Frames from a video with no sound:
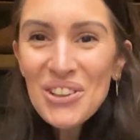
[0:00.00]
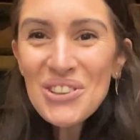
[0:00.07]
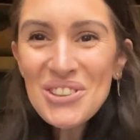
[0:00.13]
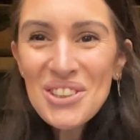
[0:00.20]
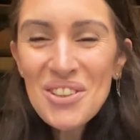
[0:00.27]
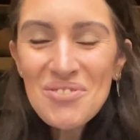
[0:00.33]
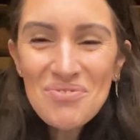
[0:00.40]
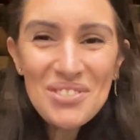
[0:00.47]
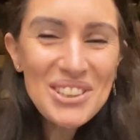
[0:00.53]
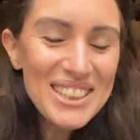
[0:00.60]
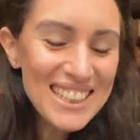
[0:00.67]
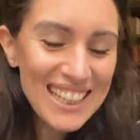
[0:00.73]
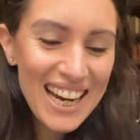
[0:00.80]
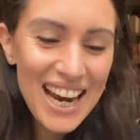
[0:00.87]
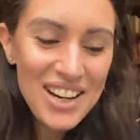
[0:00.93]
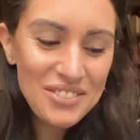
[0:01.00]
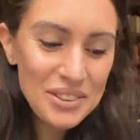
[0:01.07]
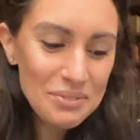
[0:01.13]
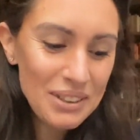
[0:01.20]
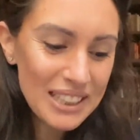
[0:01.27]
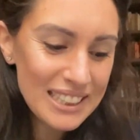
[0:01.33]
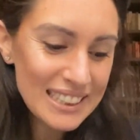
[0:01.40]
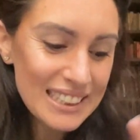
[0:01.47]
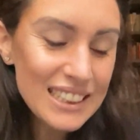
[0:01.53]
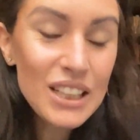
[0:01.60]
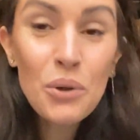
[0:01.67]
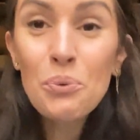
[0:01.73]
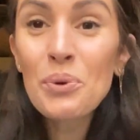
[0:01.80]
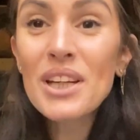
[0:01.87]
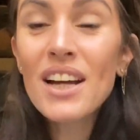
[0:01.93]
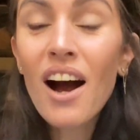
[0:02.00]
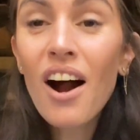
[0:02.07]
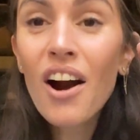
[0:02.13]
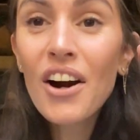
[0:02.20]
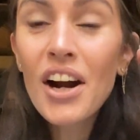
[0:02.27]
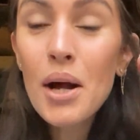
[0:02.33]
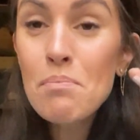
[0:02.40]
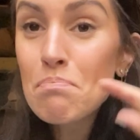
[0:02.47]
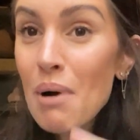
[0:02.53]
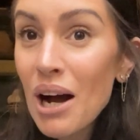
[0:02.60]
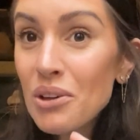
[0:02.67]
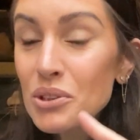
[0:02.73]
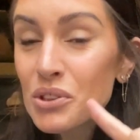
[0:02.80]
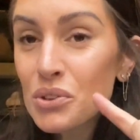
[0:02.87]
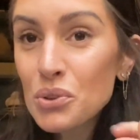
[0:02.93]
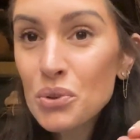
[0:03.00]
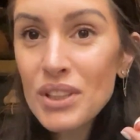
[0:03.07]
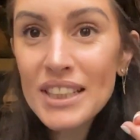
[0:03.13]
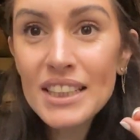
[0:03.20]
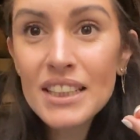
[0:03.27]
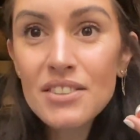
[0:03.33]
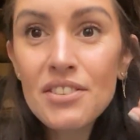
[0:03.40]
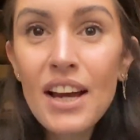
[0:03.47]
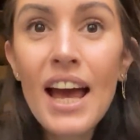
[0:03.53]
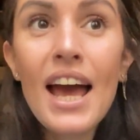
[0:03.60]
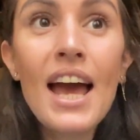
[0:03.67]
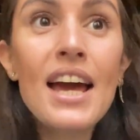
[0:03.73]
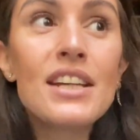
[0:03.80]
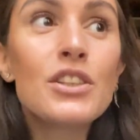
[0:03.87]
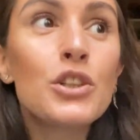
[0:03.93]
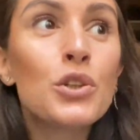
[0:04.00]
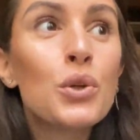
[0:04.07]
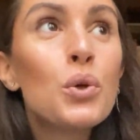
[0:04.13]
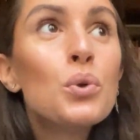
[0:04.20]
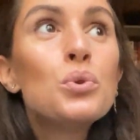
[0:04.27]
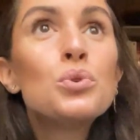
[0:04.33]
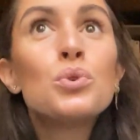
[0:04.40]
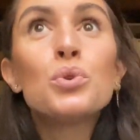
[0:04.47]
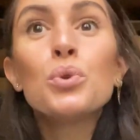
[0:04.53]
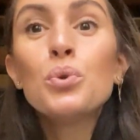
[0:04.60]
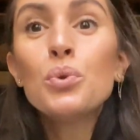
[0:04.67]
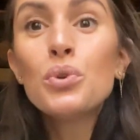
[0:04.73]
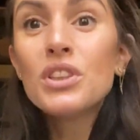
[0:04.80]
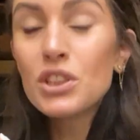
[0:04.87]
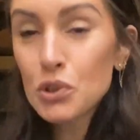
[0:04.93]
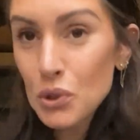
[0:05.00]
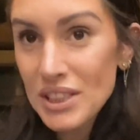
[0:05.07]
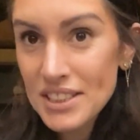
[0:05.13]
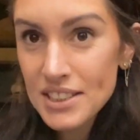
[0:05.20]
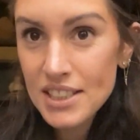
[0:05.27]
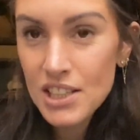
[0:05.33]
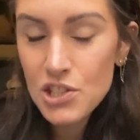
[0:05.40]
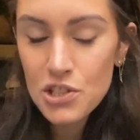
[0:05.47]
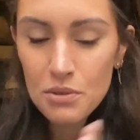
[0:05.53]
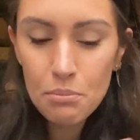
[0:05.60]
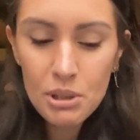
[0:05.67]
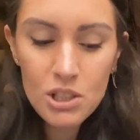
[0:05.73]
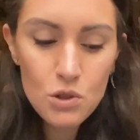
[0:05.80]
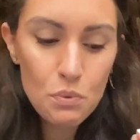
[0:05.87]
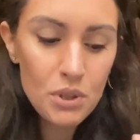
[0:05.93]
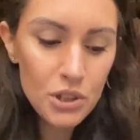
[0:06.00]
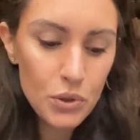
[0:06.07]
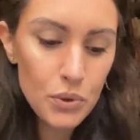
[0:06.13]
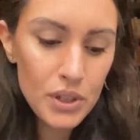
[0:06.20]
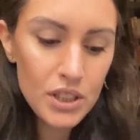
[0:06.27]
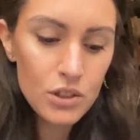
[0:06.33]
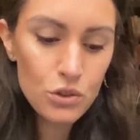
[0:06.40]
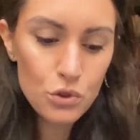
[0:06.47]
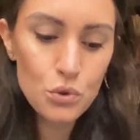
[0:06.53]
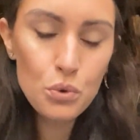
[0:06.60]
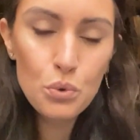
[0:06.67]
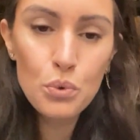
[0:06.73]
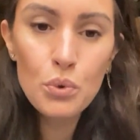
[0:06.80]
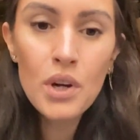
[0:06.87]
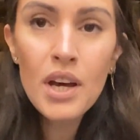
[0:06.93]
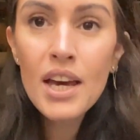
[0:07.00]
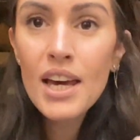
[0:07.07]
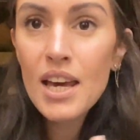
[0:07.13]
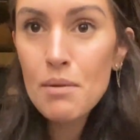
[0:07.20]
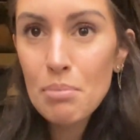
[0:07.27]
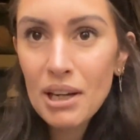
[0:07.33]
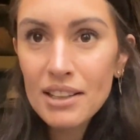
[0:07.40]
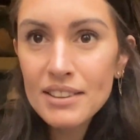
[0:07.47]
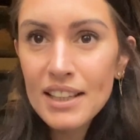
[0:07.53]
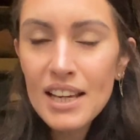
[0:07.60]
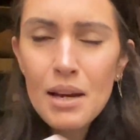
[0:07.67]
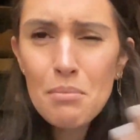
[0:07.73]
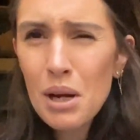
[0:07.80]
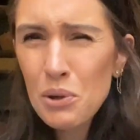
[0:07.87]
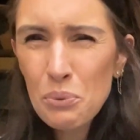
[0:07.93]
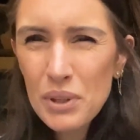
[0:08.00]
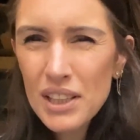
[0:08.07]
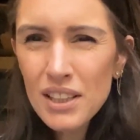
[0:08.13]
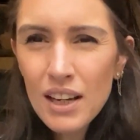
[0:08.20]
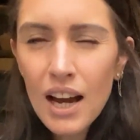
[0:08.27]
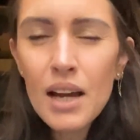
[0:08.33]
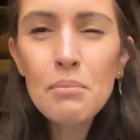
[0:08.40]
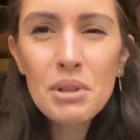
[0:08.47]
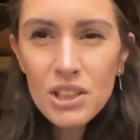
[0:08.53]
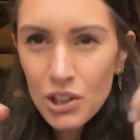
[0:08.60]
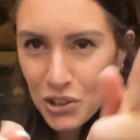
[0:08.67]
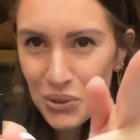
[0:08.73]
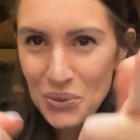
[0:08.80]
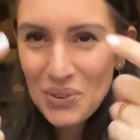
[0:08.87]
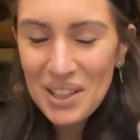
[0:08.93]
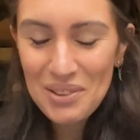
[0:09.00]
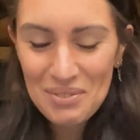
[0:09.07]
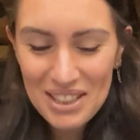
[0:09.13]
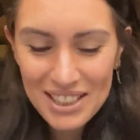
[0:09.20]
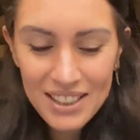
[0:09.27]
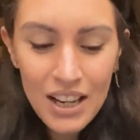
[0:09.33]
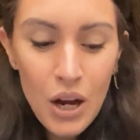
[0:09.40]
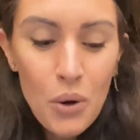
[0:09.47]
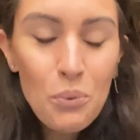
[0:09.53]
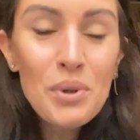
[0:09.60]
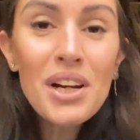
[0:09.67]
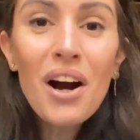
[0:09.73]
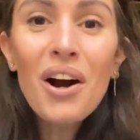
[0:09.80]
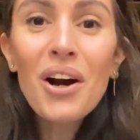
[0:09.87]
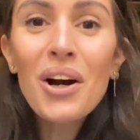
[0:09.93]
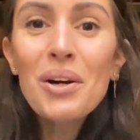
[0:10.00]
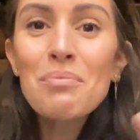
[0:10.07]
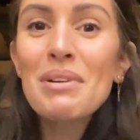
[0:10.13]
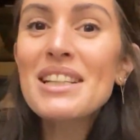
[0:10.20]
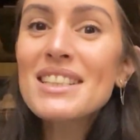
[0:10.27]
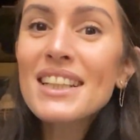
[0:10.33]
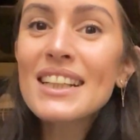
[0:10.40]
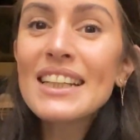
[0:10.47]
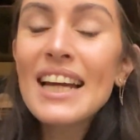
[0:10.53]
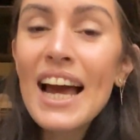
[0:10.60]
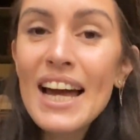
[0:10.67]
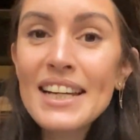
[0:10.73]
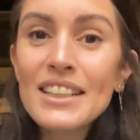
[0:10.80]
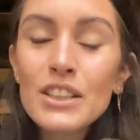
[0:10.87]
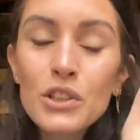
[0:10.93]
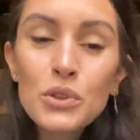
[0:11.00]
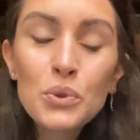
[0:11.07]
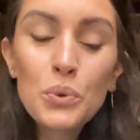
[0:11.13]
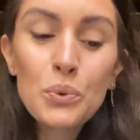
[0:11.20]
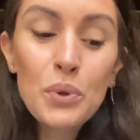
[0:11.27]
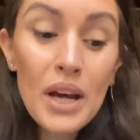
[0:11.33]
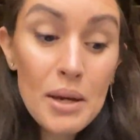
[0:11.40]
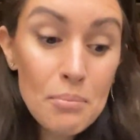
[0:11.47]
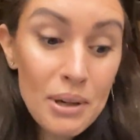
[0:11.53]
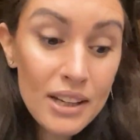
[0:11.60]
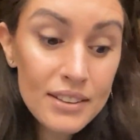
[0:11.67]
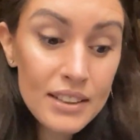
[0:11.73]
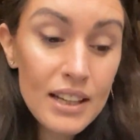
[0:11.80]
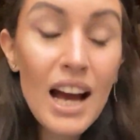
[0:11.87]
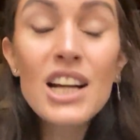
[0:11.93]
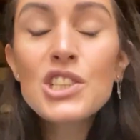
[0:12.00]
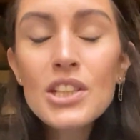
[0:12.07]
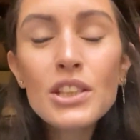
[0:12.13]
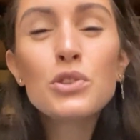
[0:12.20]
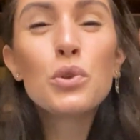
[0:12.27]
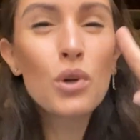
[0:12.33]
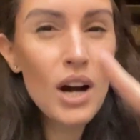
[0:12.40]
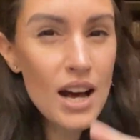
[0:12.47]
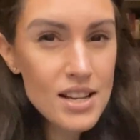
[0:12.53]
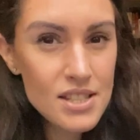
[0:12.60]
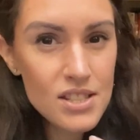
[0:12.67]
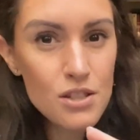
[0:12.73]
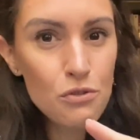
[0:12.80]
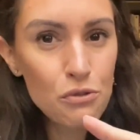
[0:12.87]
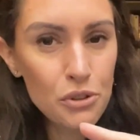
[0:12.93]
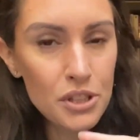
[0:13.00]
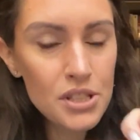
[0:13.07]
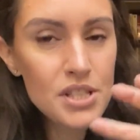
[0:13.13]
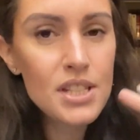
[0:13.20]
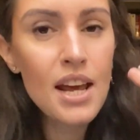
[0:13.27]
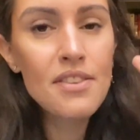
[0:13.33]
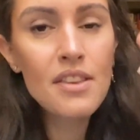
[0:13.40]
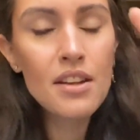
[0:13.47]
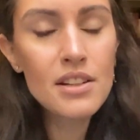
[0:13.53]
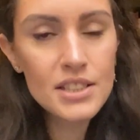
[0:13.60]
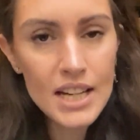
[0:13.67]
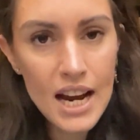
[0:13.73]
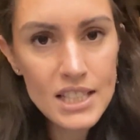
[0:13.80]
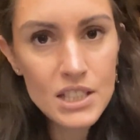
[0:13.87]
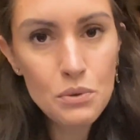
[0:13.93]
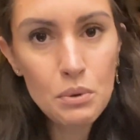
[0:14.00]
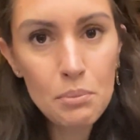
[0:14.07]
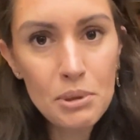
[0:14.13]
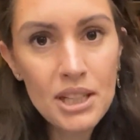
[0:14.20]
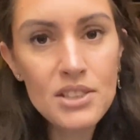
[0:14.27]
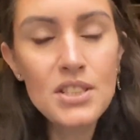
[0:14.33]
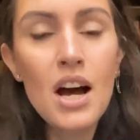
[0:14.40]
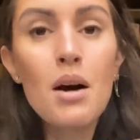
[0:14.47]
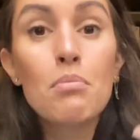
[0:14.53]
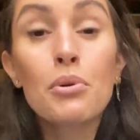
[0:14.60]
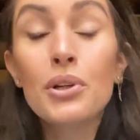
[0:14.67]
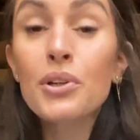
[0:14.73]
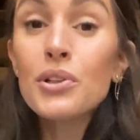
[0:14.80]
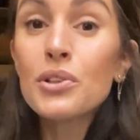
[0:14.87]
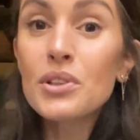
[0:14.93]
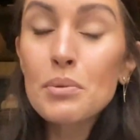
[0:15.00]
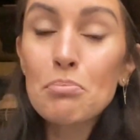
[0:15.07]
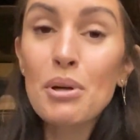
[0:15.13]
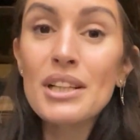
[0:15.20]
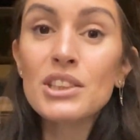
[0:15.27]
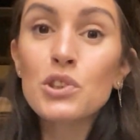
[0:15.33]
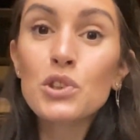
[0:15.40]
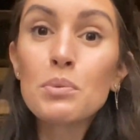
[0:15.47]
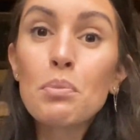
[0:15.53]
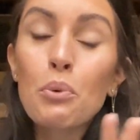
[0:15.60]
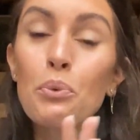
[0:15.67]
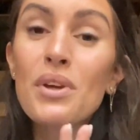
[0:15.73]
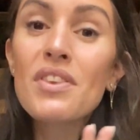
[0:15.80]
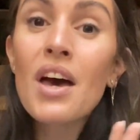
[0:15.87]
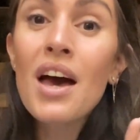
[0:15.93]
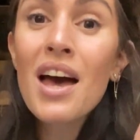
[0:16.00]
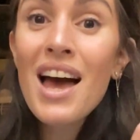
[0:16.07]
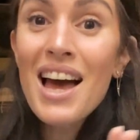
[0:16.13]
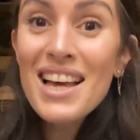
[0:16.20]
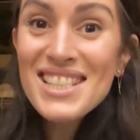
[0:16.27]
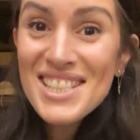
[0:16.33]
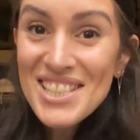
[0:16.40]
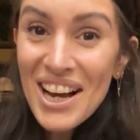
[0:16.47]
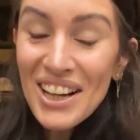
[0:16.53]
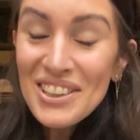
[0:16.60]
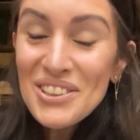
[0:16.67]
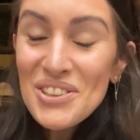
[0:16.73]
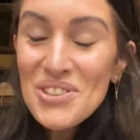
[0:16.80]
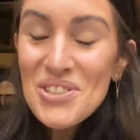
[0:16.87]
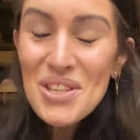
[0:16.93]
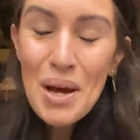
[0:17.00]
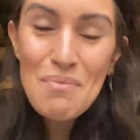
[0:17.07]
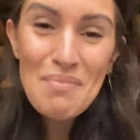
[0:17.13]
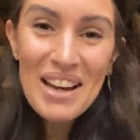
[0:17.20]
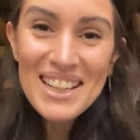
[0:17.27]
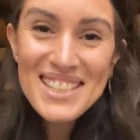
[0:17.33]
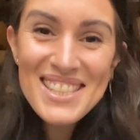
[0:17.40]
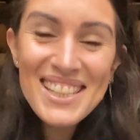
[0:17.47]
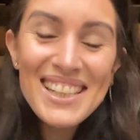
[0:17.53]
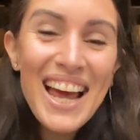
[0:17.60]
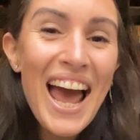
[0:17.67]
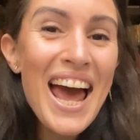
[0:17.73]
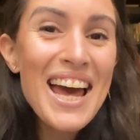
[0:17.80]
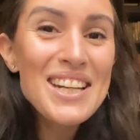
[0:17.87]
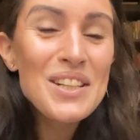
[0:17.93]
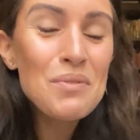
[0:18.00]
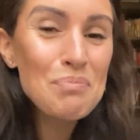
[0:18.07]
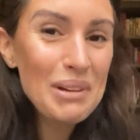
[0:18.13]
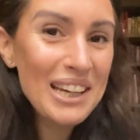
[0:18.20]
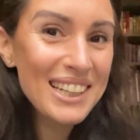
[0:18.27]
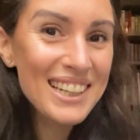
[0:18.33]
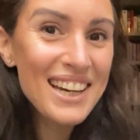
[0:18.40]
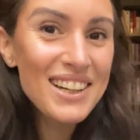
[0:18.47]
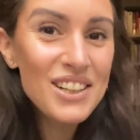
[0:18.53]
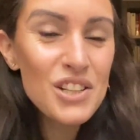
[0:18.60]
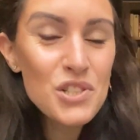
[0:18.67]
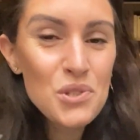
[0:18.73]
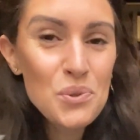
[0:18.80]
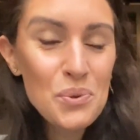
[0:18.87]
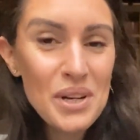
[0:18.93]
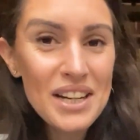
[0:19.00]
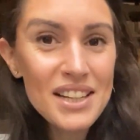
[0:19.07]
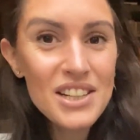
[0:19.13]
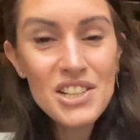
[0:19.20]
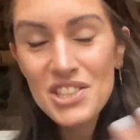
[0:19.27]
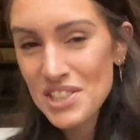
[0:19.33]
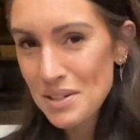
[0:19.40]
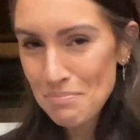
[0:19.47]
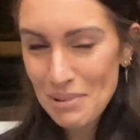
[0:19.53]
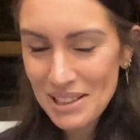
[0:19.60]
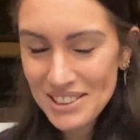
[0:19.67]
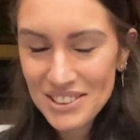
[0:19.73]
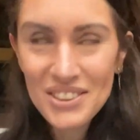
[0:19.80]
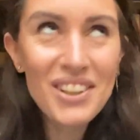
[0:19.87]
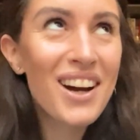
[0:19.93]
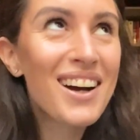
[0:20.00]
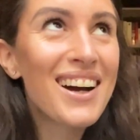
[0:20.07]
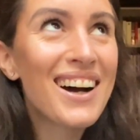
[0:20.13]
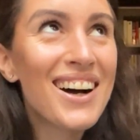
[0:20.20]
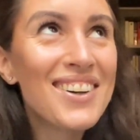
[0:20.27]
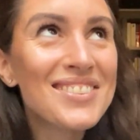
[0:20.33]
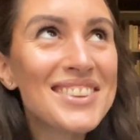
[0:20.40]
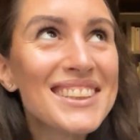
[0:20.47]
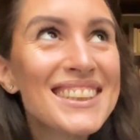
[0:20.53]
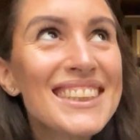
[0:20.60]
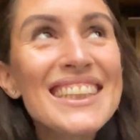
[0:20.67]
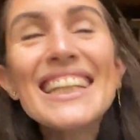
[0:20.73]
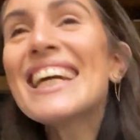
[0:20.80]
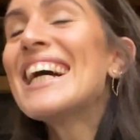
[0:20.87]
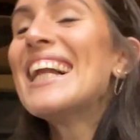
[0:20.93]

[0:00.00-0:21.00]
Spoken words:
Good morning, everybody. We are about to leave and go to the train station because we're going to Épernay. And by we, I mean you and me. We are basically headed to Épernay, actually to Reims first, and then a taxi will pick us up. We're going on a press trip with Style News magazine and PERRIER-JOUët Champagne, obviously.